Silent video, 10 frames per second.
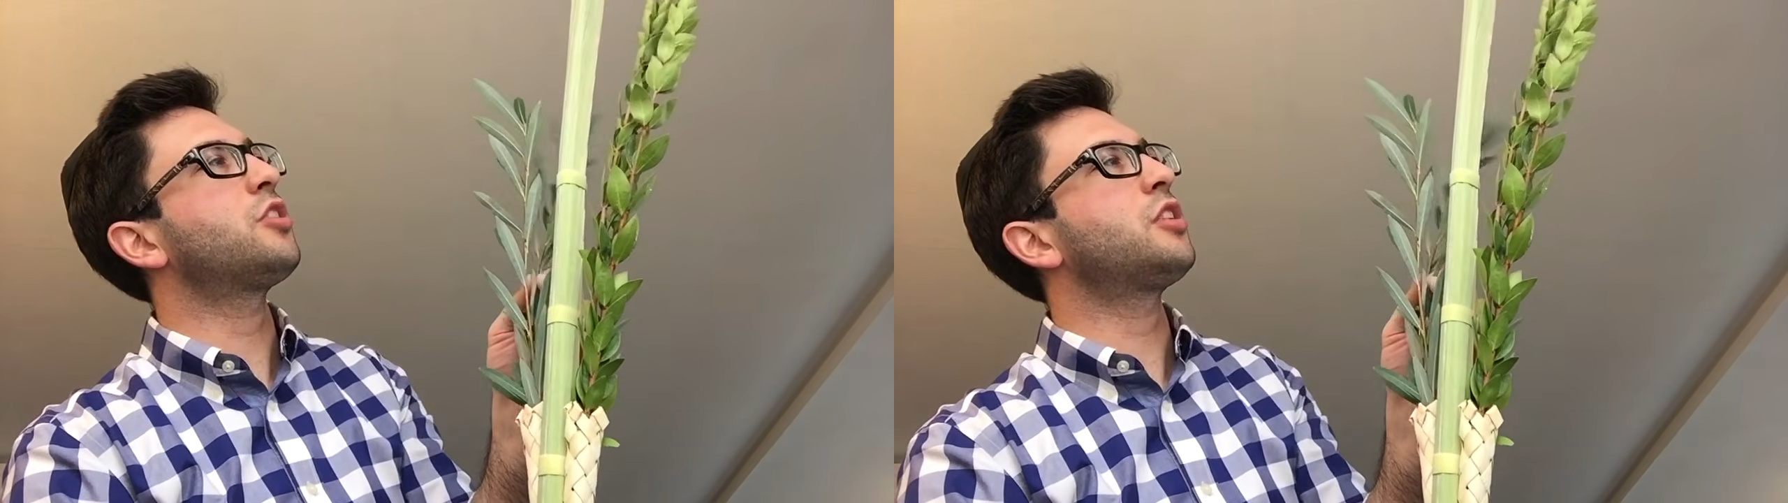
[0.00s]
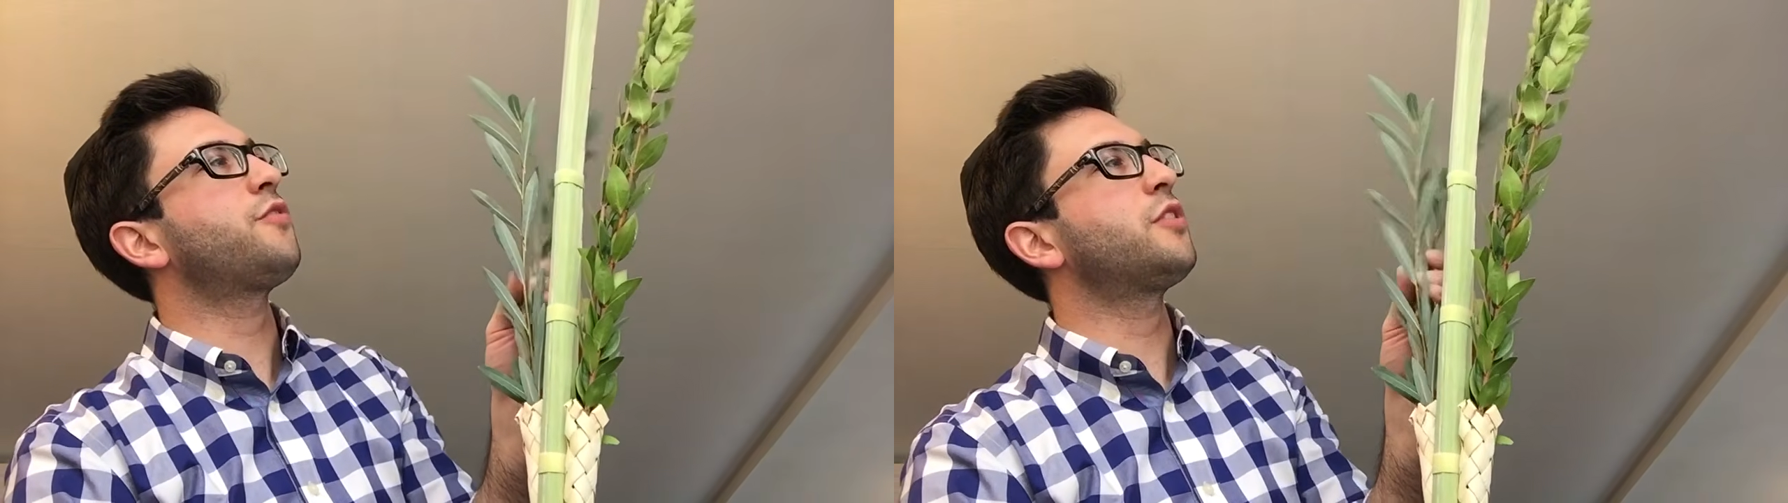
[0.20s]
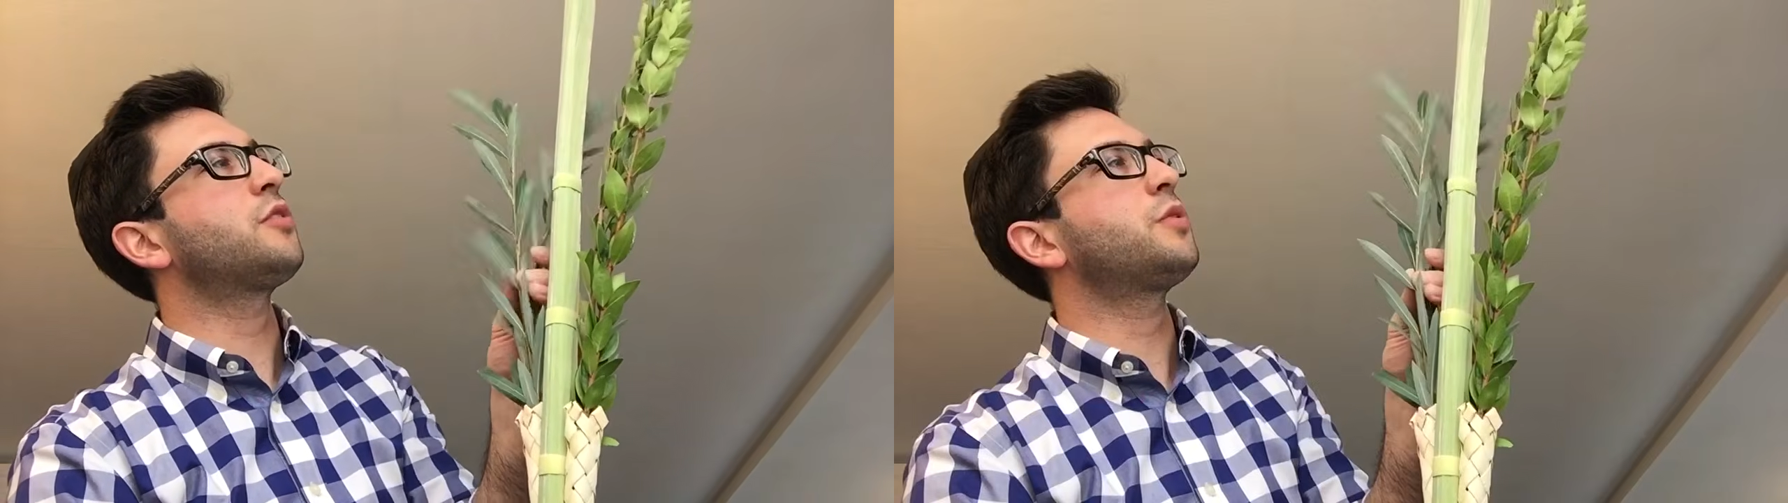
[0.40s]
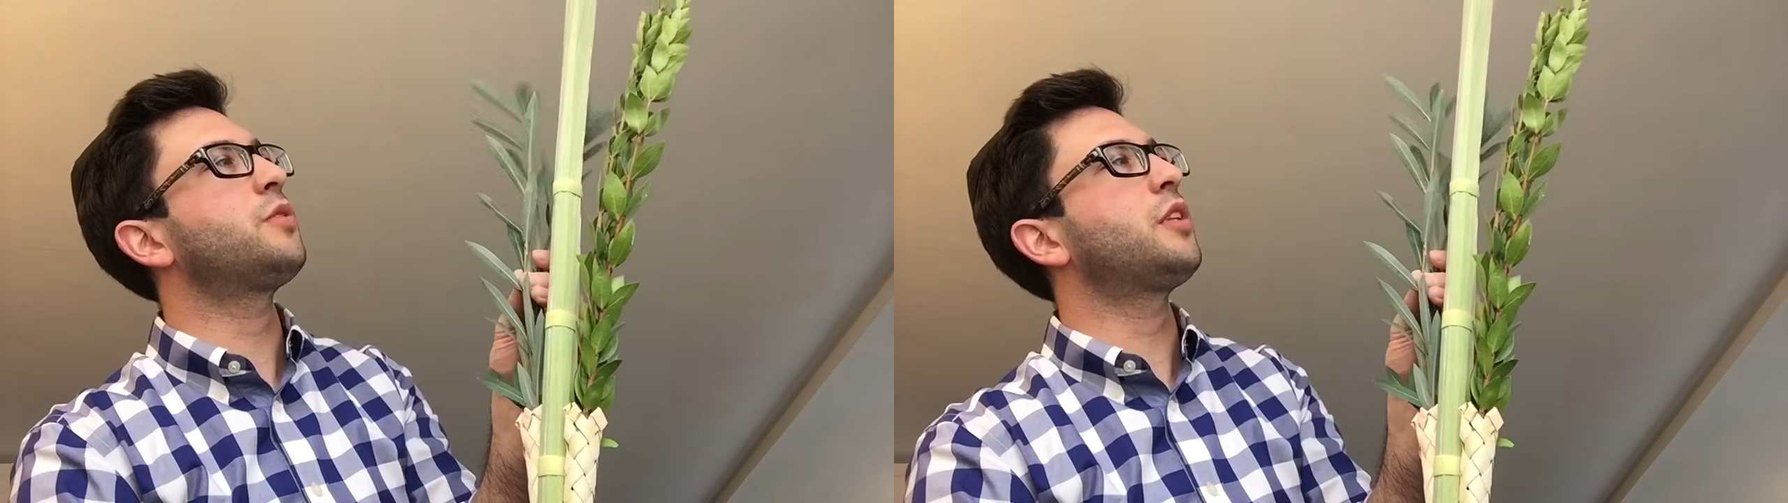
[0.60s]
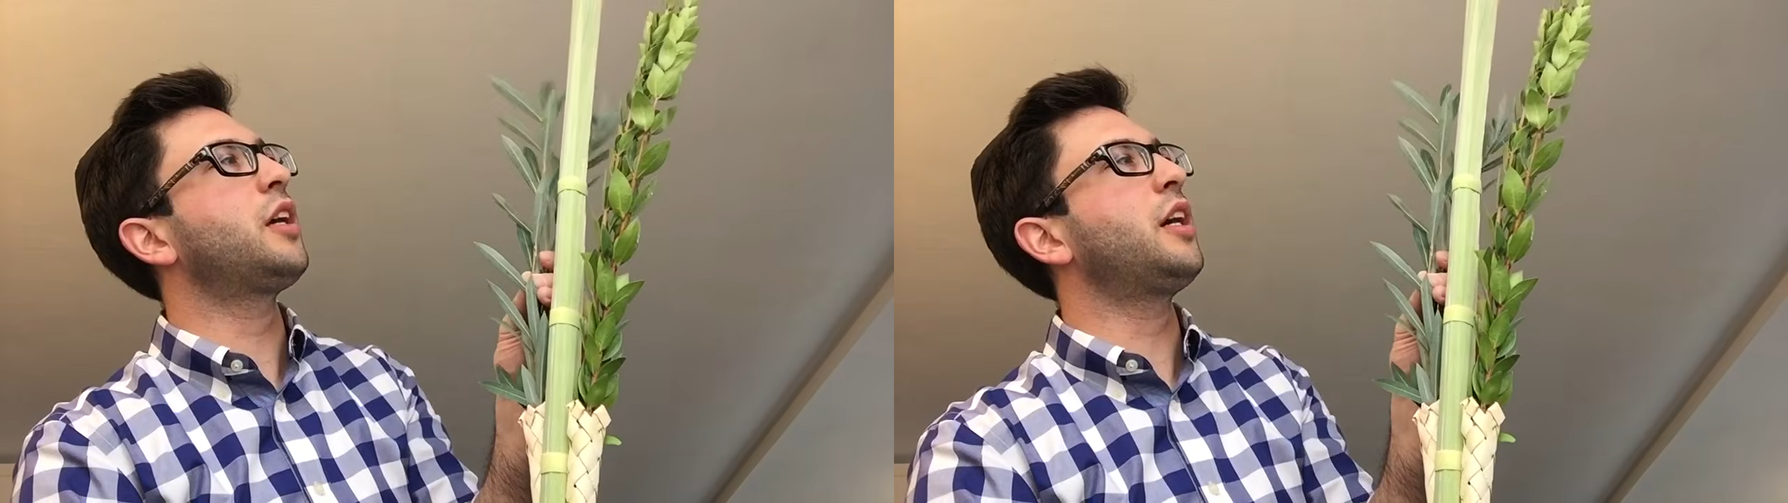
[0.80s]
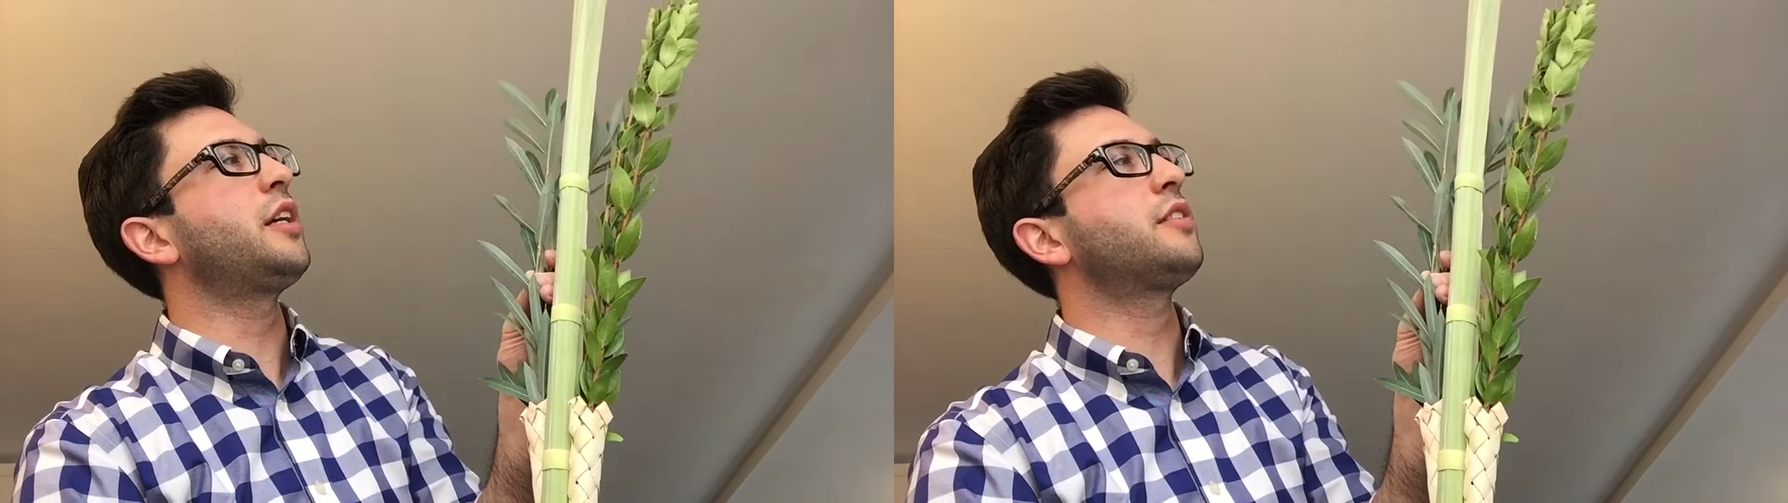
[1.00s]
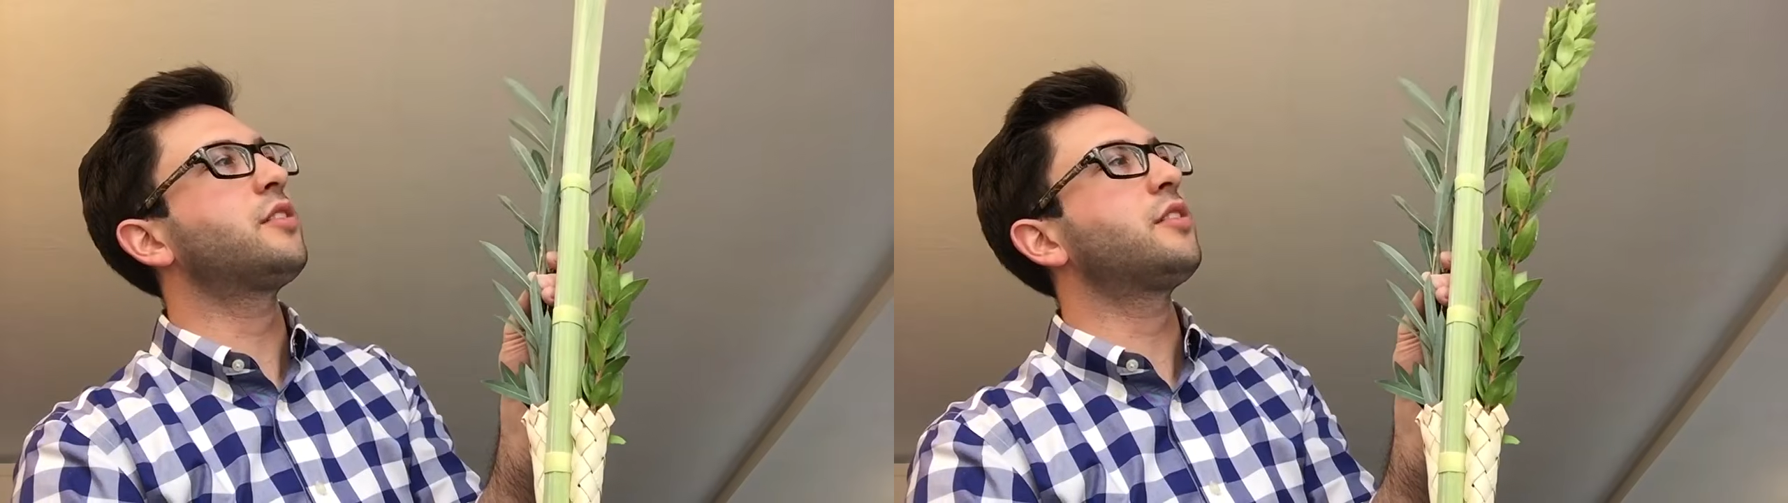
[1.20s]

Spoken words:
difference between the heights.